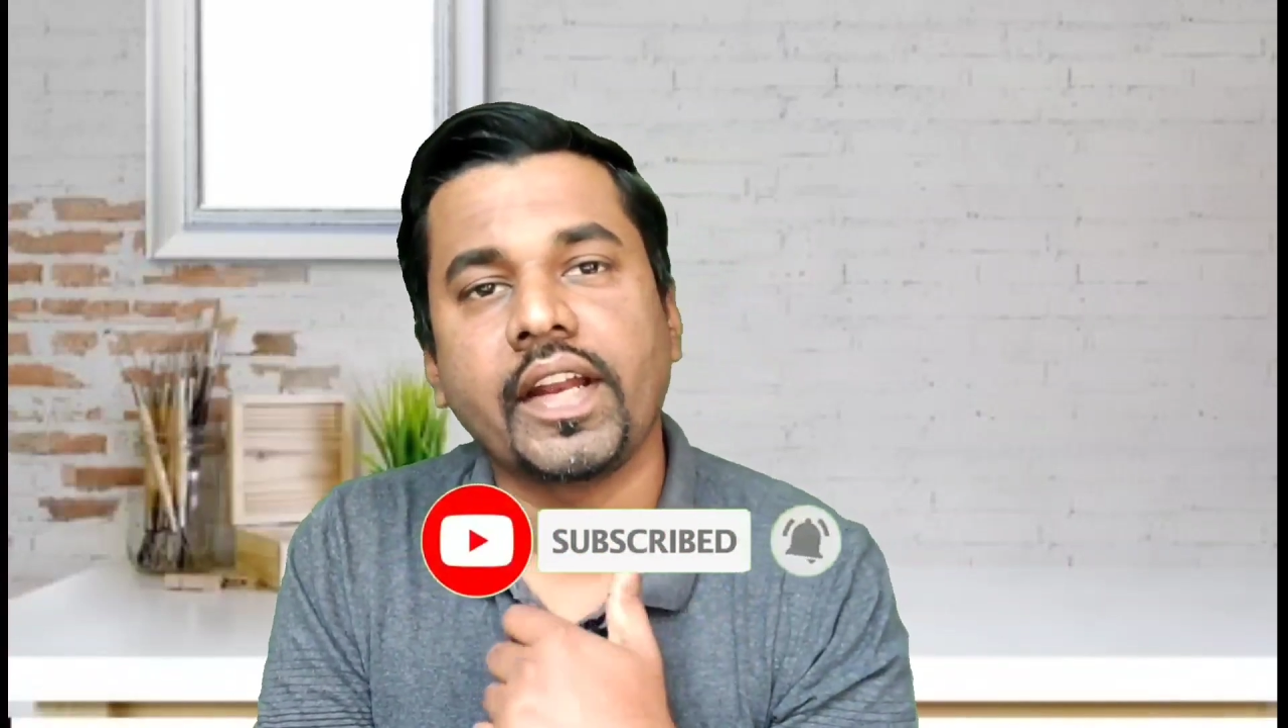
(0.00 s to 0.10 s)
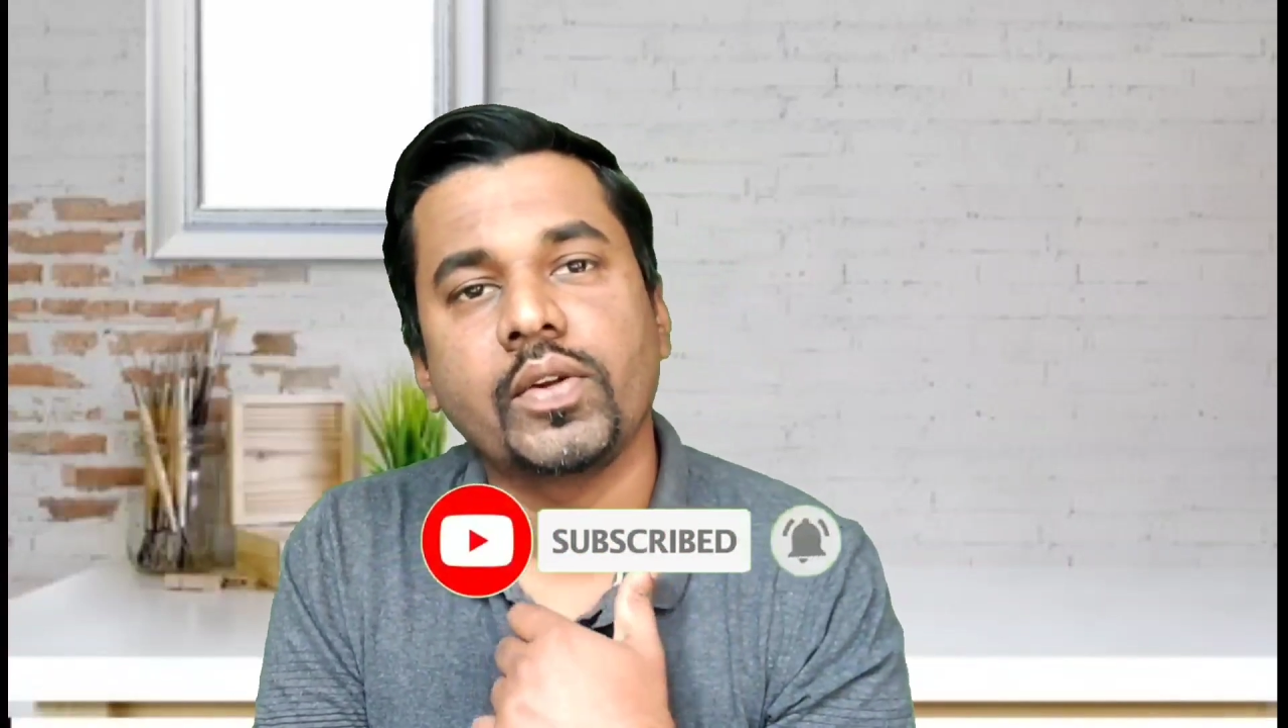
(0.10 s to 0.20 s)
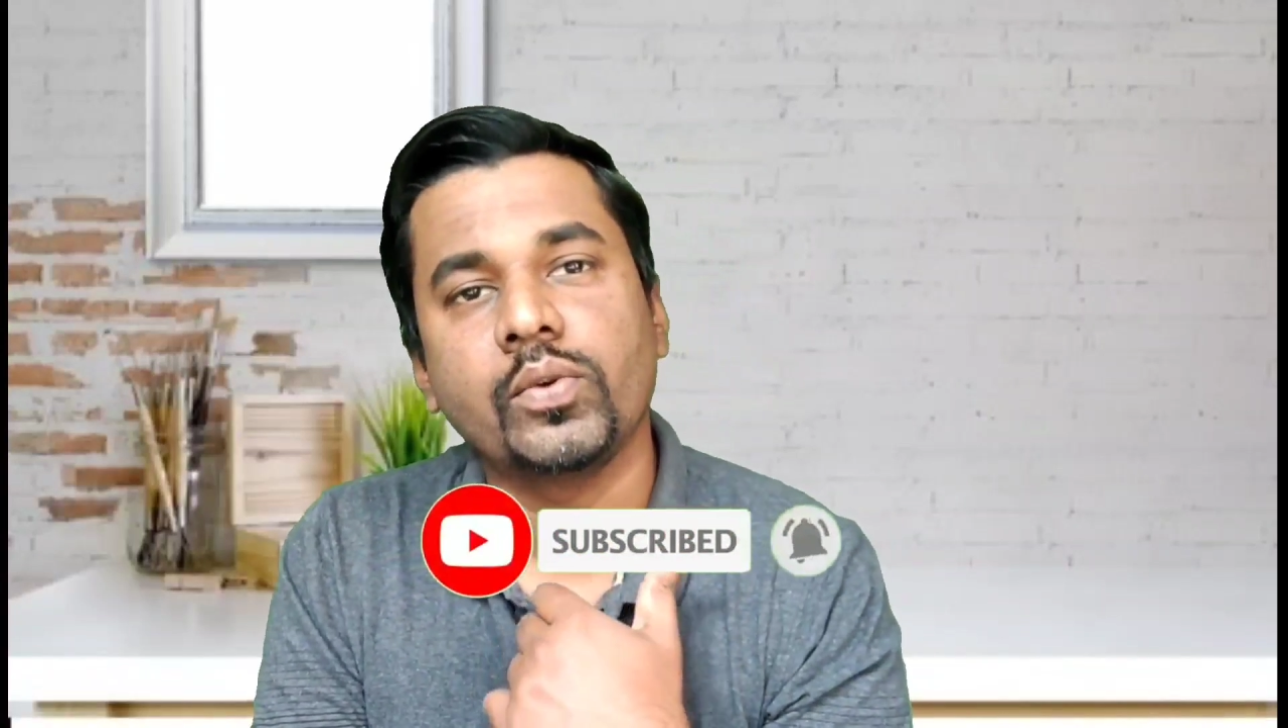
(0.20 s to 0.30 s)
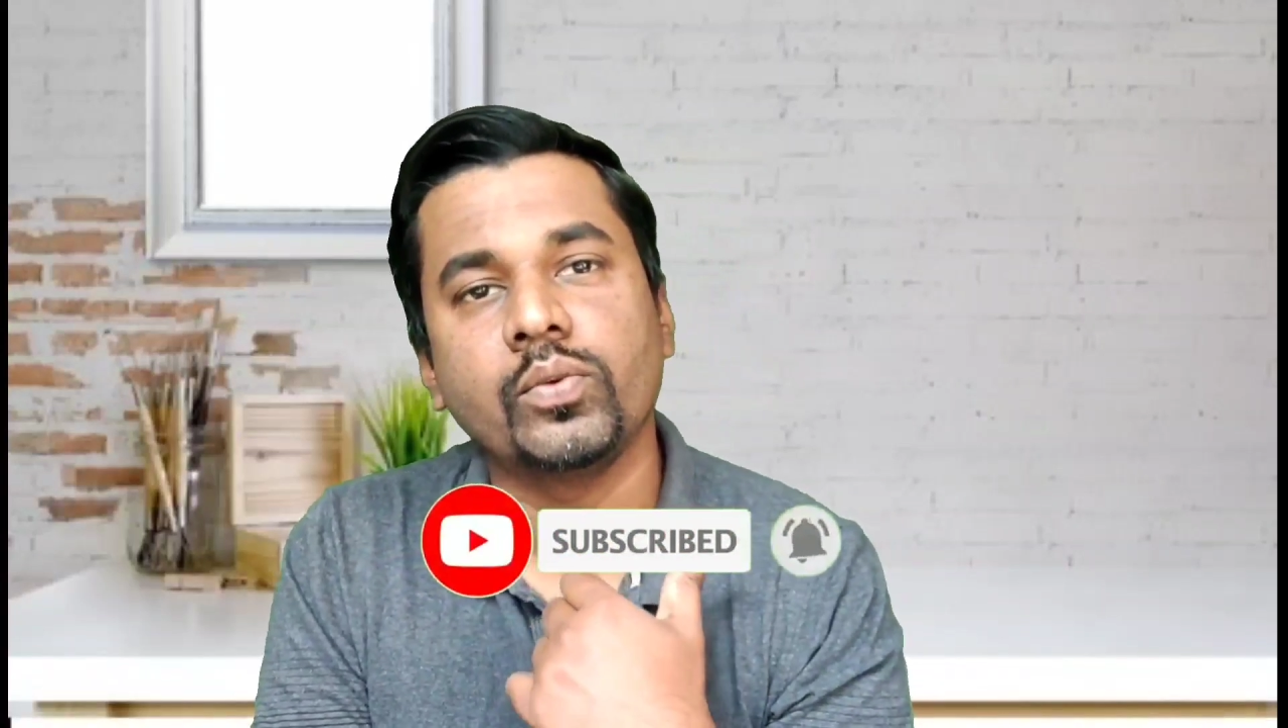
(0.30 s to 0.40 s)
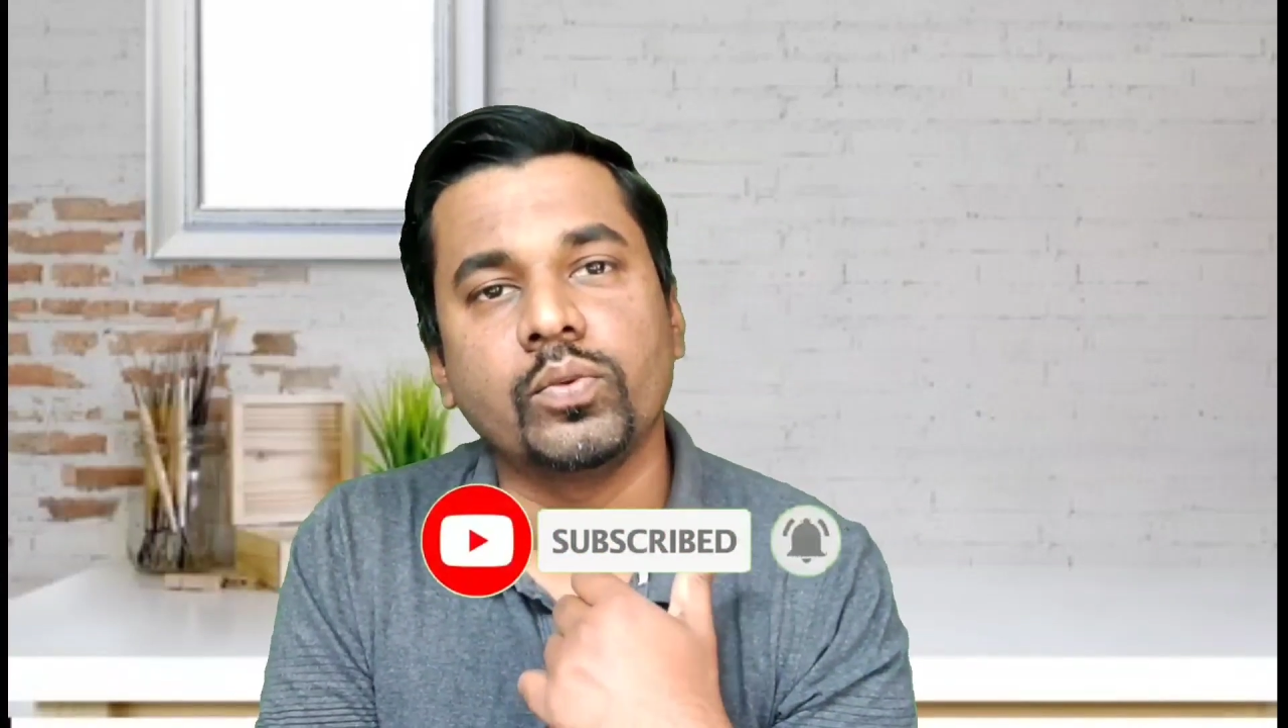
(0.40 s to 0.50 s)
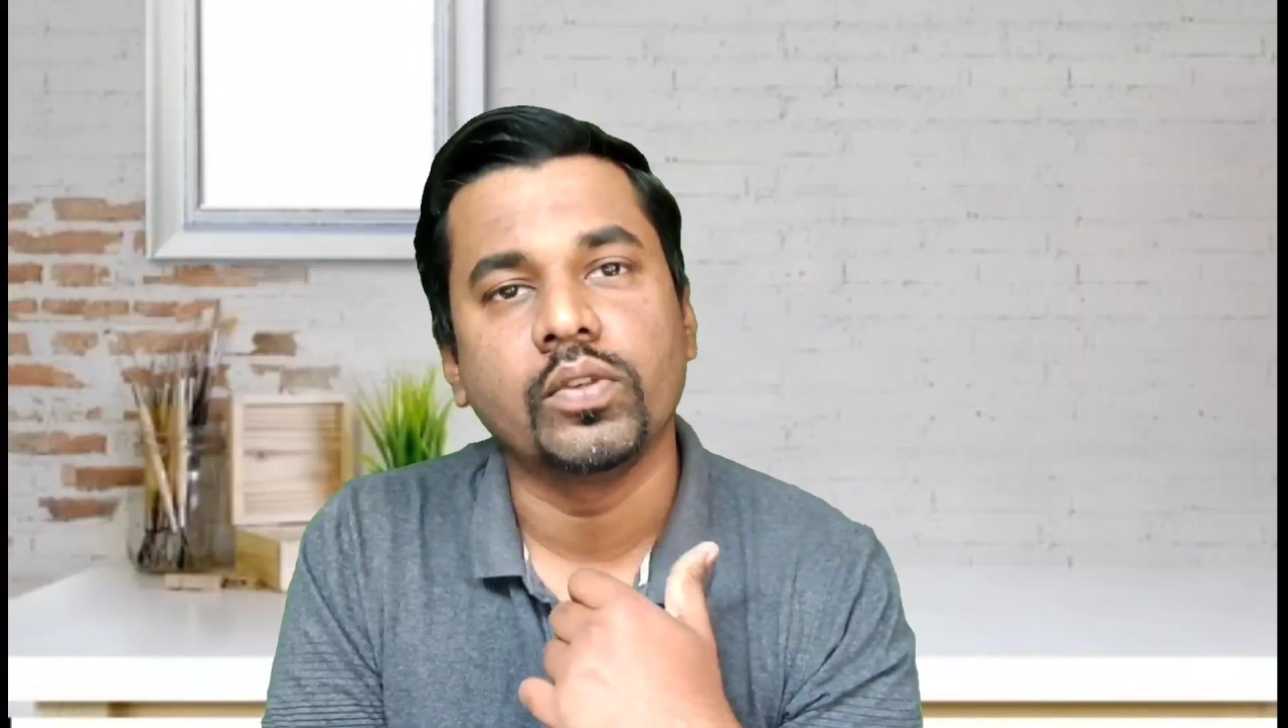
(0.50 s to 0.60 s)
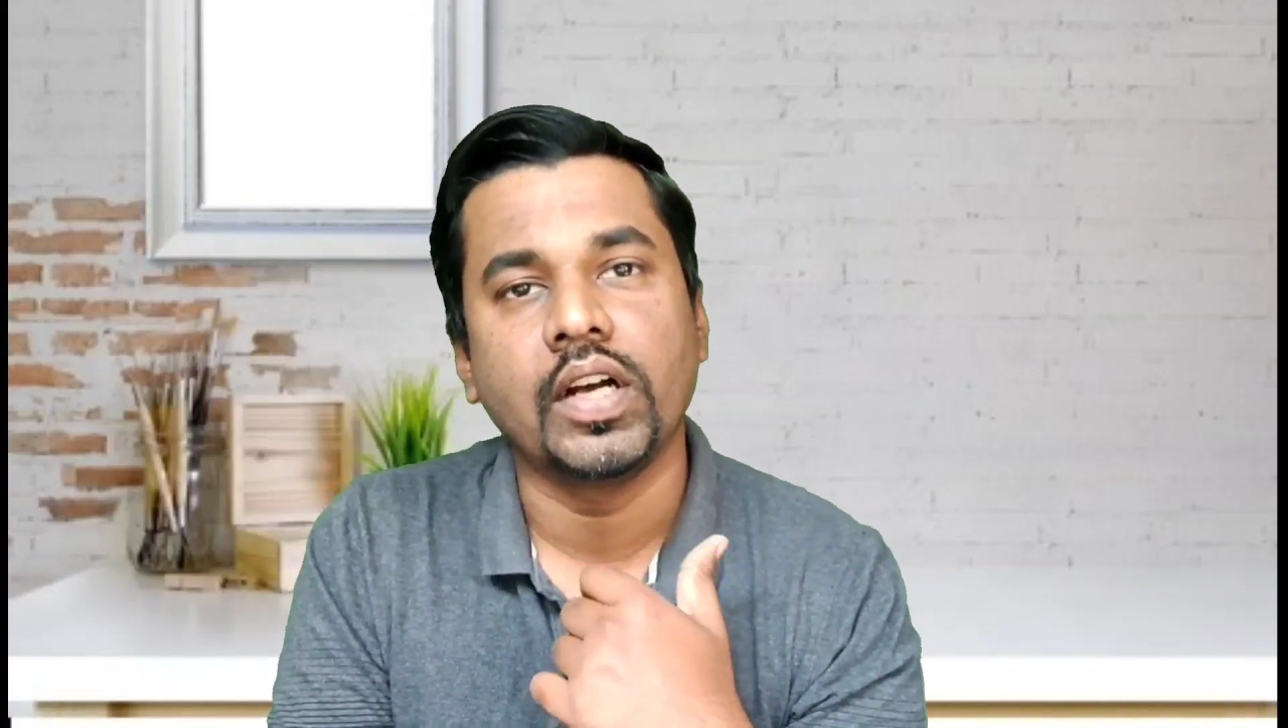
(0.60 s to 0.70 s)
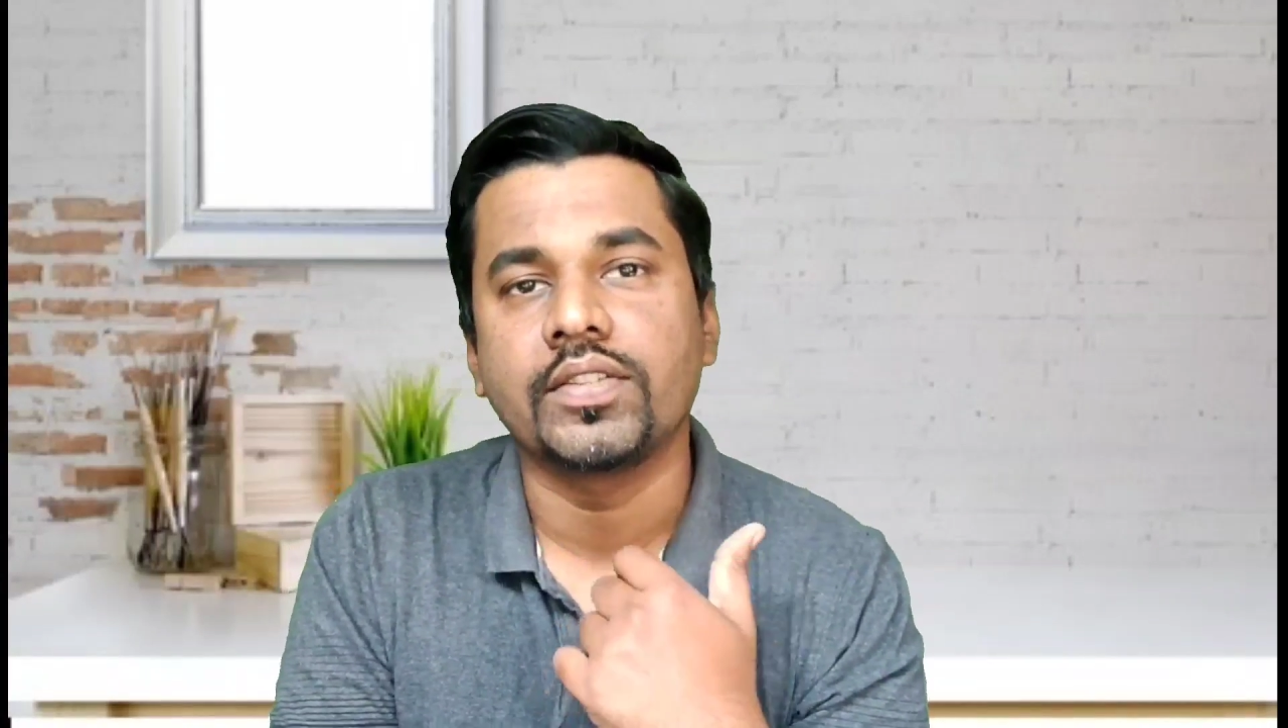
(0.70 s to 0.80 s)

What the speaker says: try to